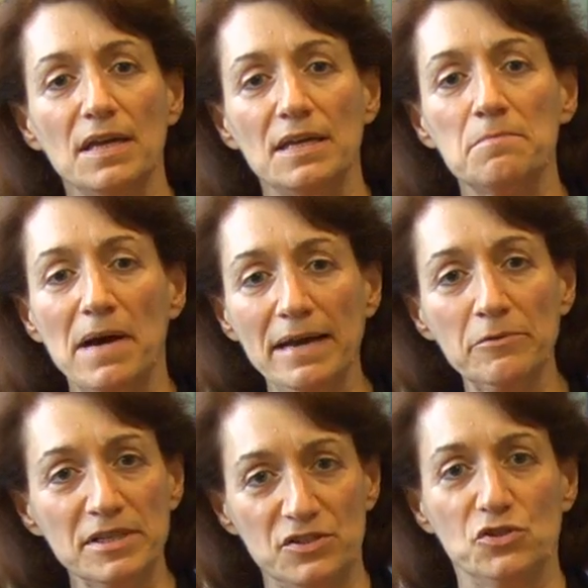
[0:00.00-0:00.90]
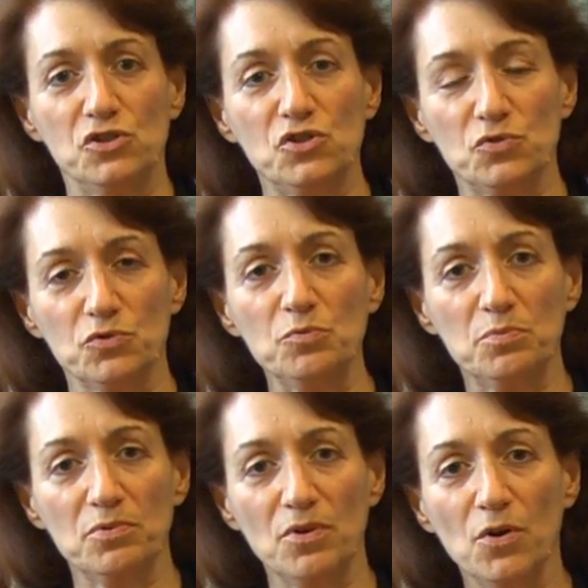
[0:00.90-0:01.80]
In my research
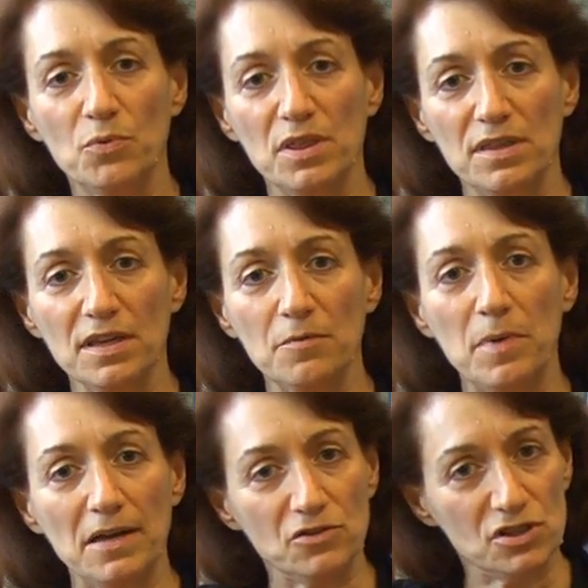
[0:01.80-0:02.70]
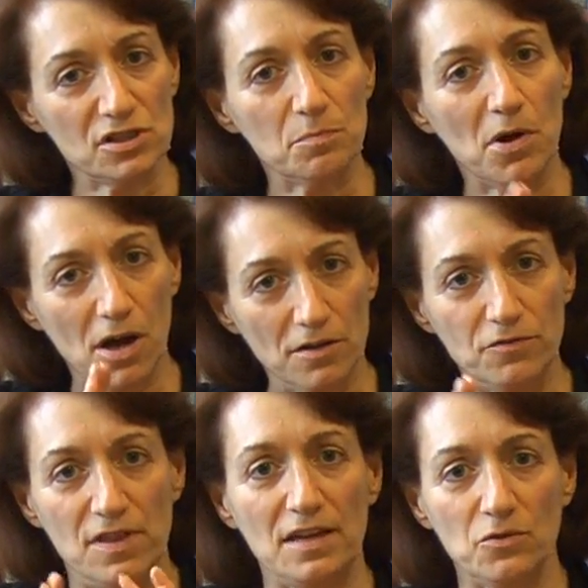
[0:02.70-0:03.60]
group, we think about just a part
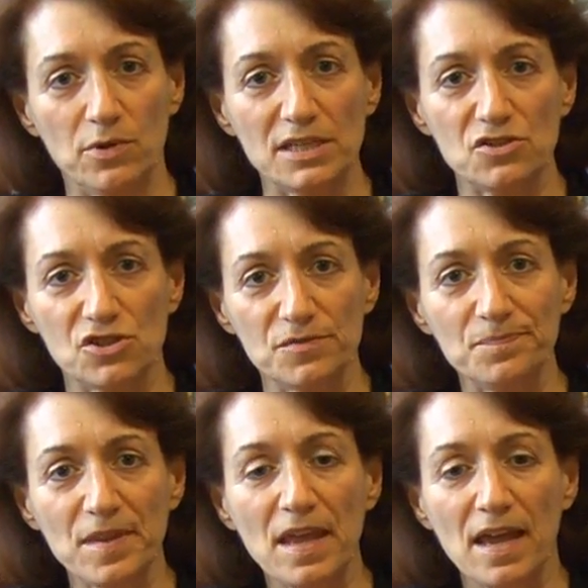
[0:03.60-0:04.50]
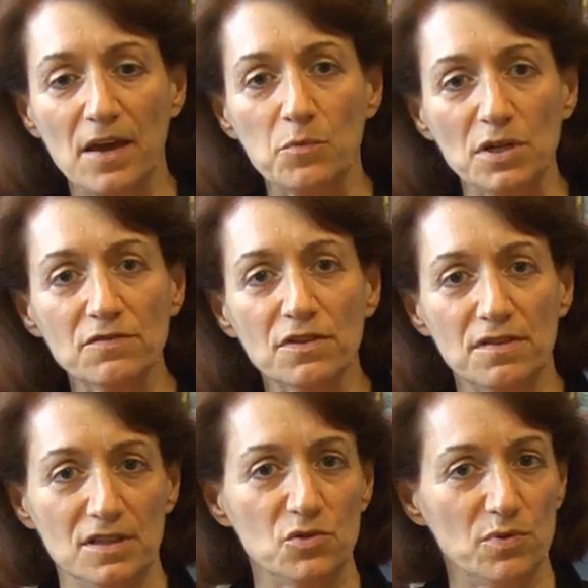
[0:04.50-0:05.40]
of that question. And one of the
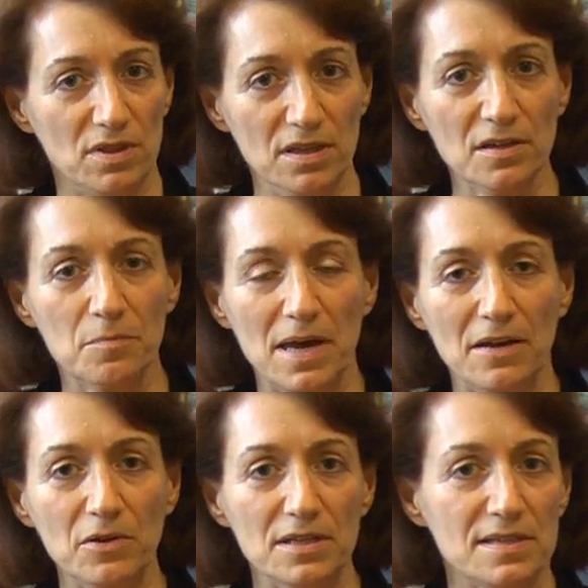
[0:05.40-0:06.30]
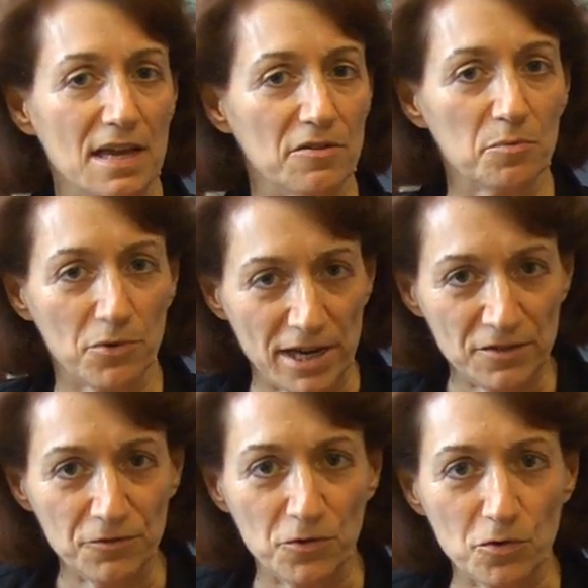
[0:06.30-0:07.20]
things we think about is how the
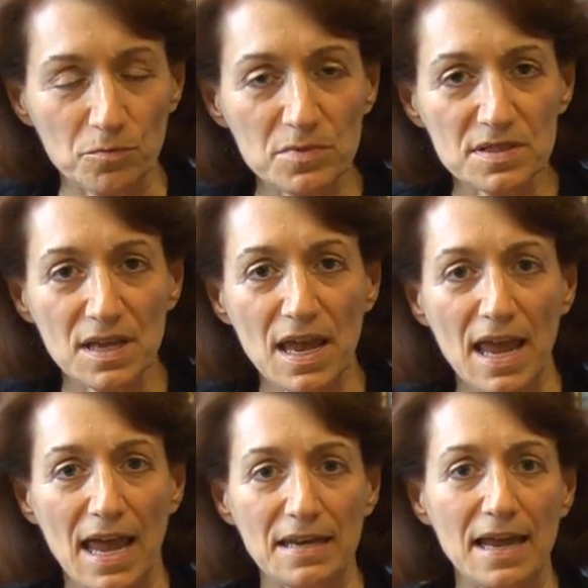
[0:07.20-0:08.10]
brain forms and